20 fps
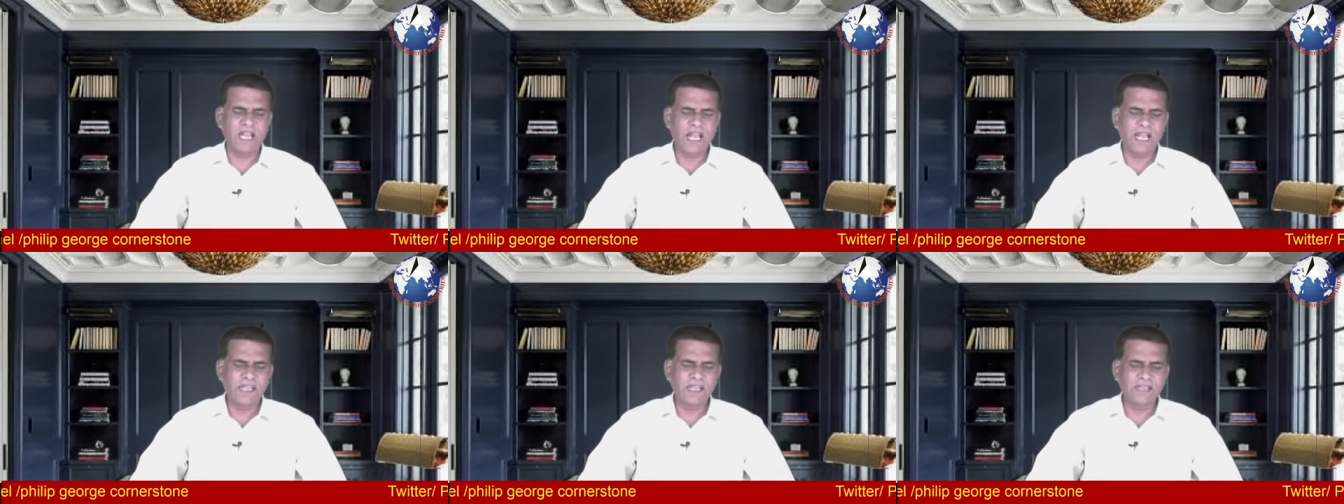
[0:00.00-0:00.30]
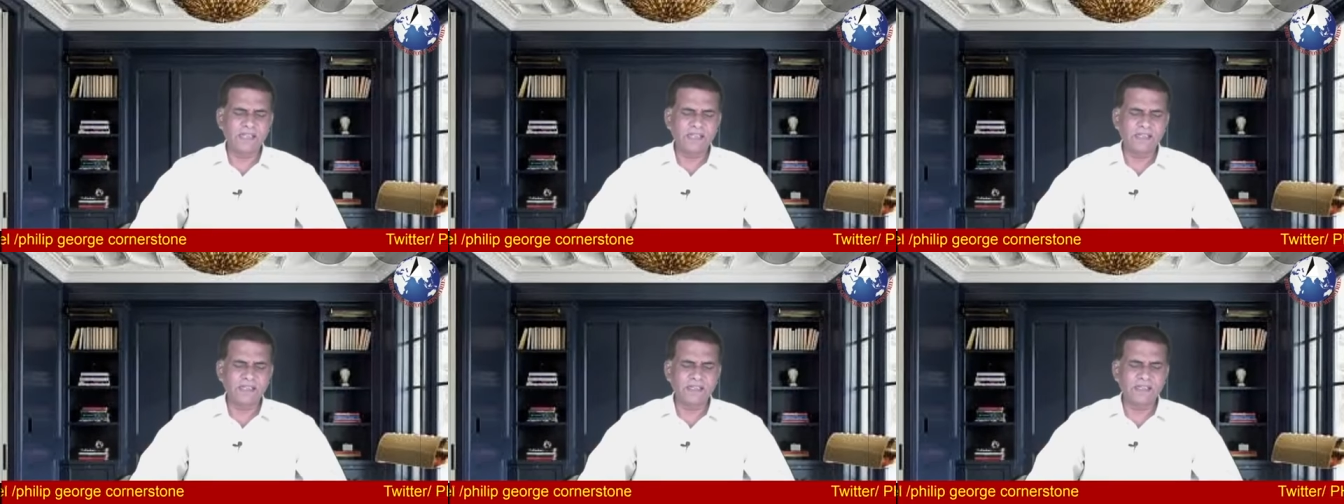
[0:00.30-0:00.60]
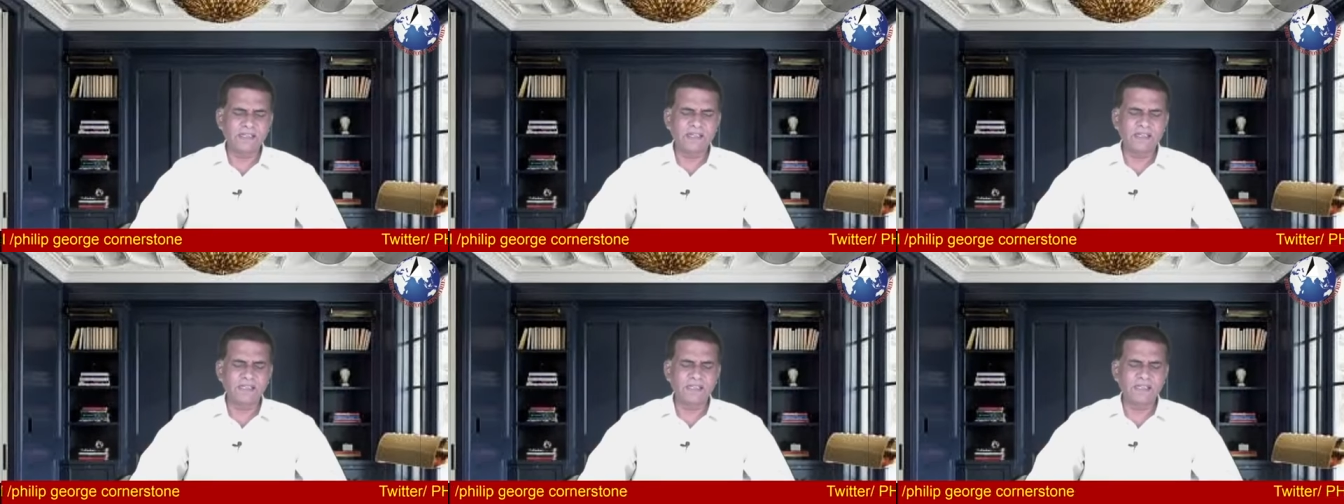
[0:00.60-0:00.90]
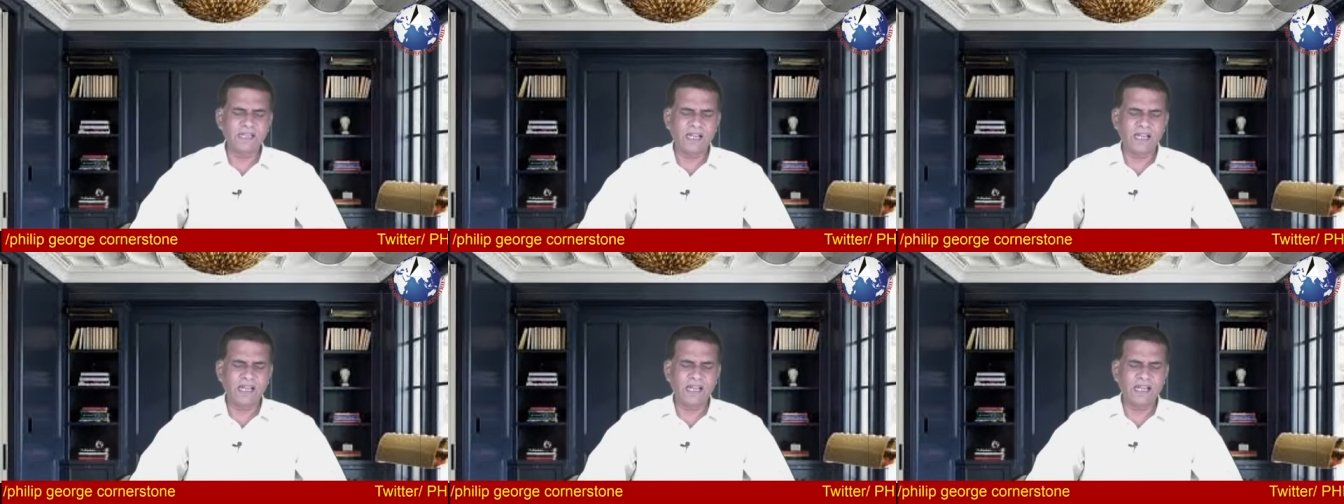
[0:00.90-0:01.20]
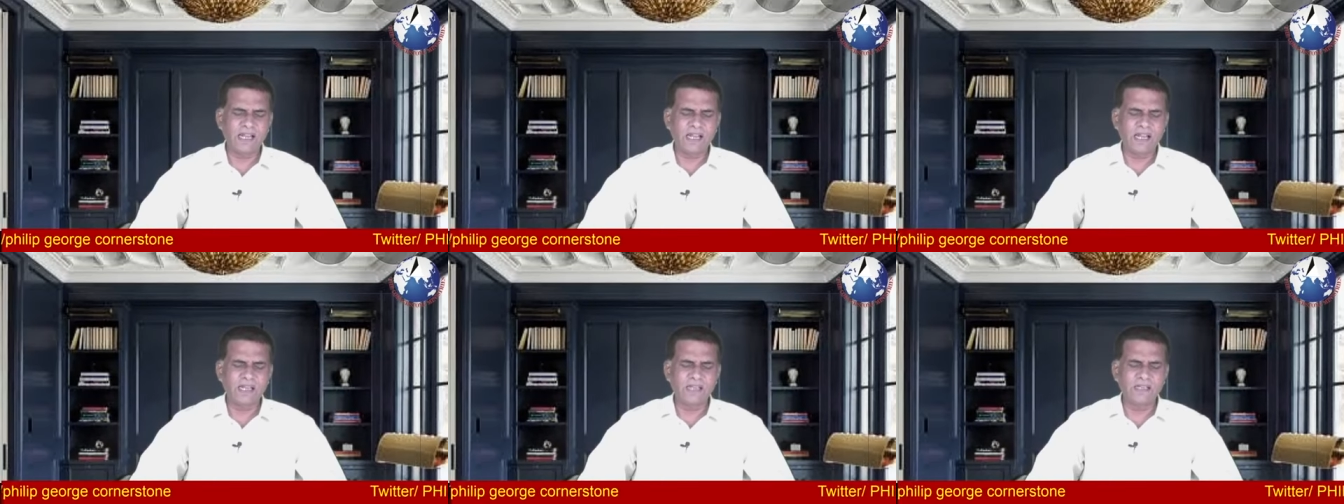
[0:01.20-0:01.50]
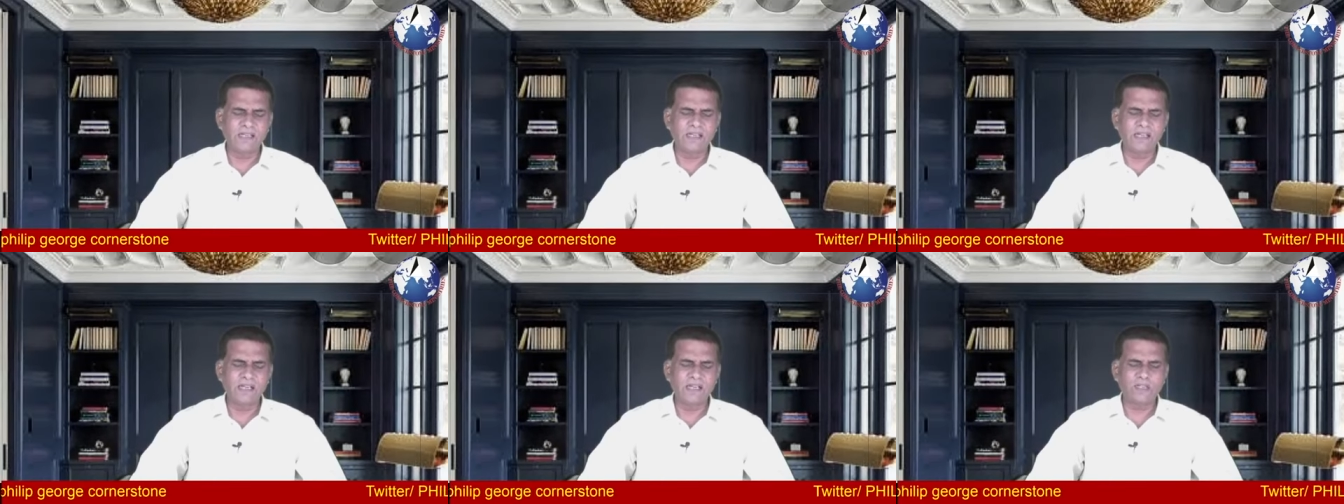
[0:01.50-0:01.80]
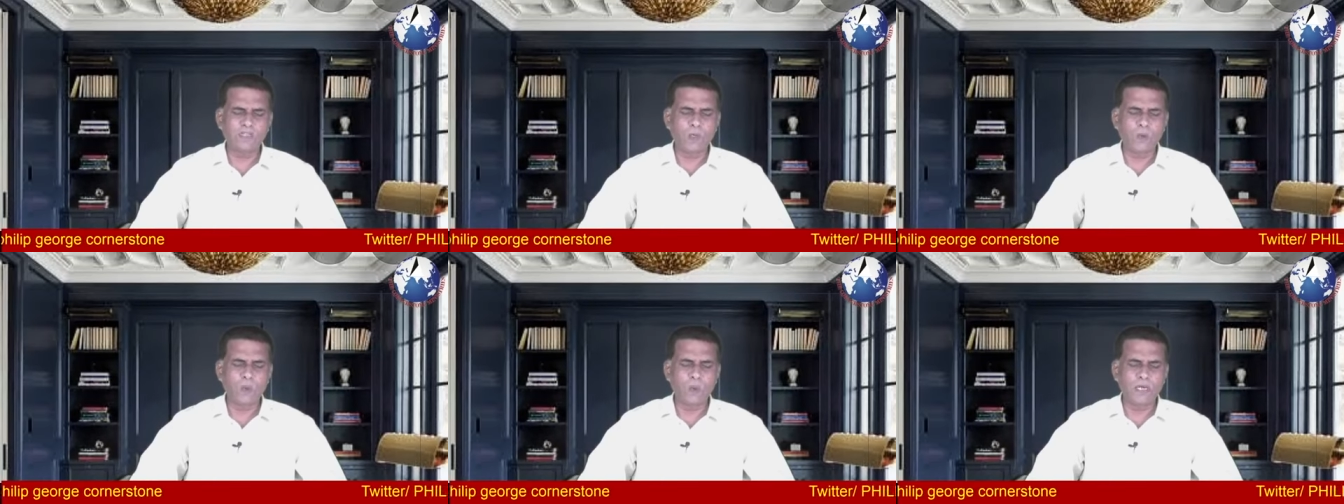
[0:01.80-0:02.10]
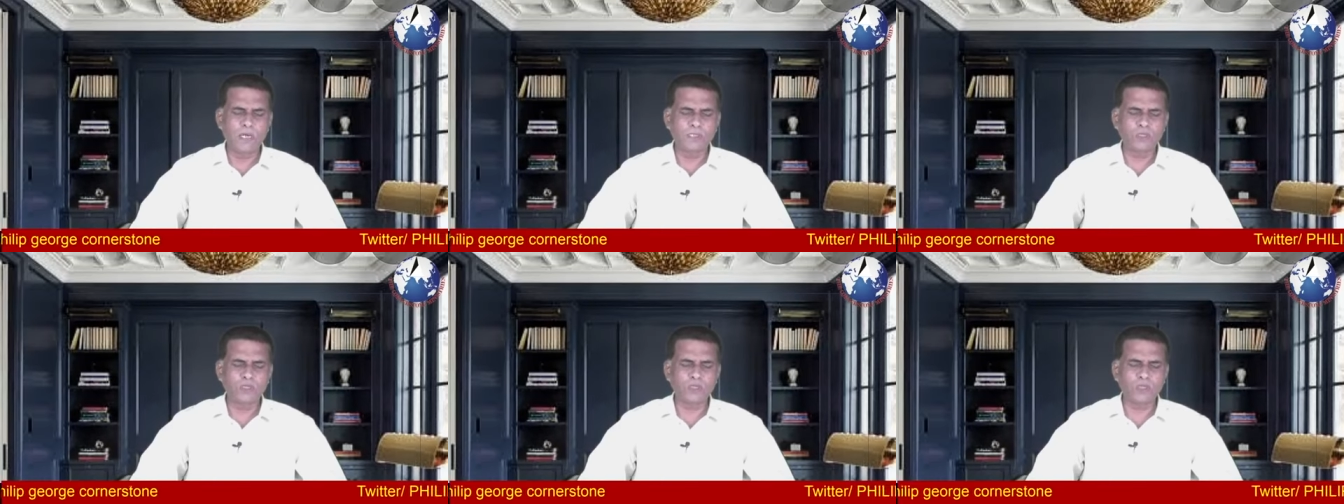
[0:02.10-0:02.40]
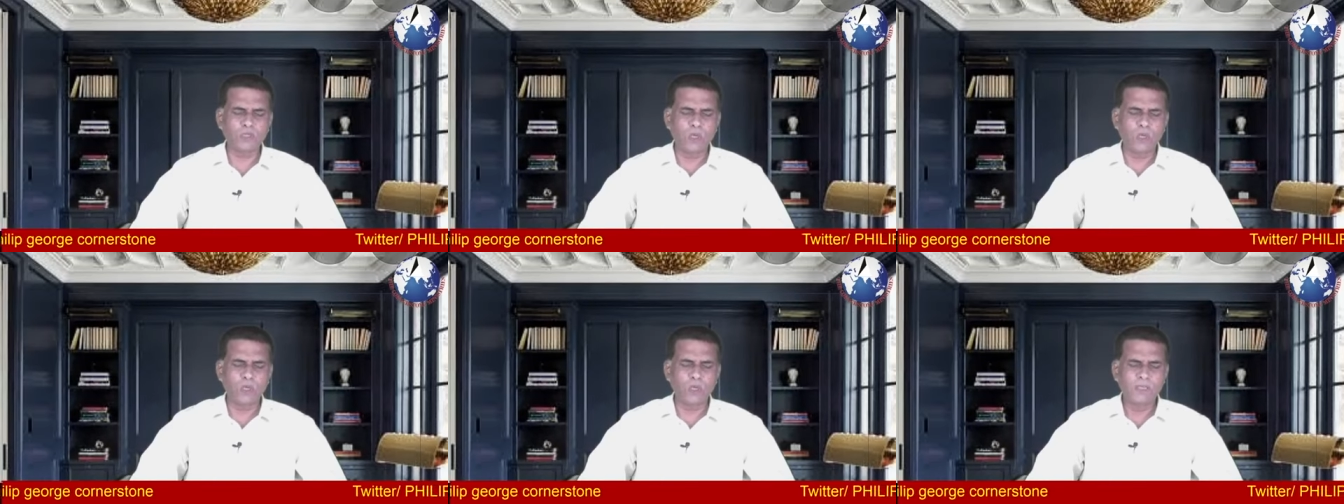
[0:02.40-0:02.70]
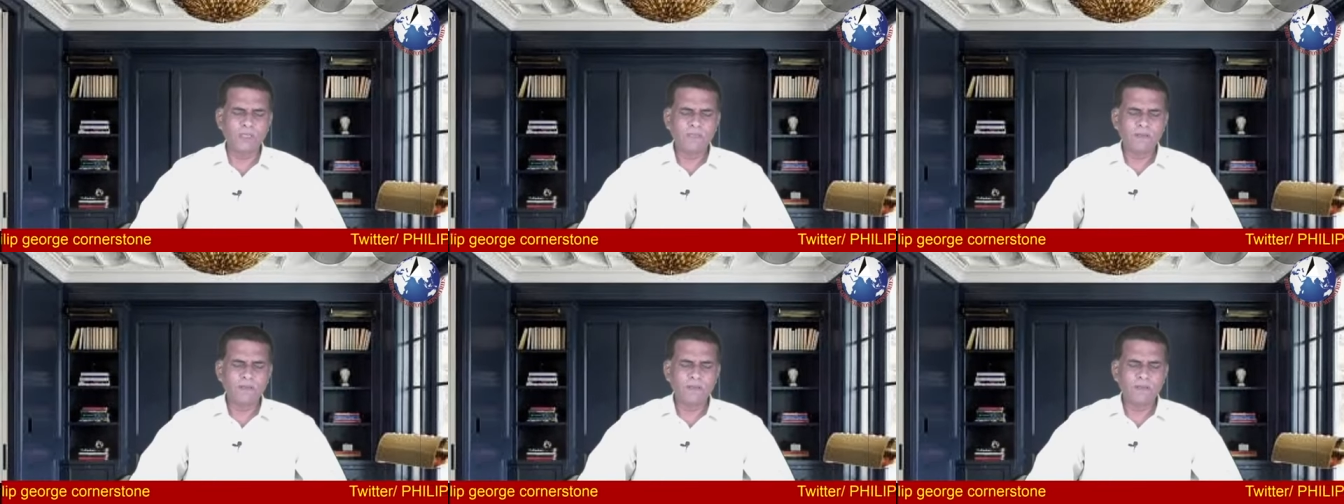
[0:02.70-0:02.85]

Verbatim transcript: I hear the I hear the word so.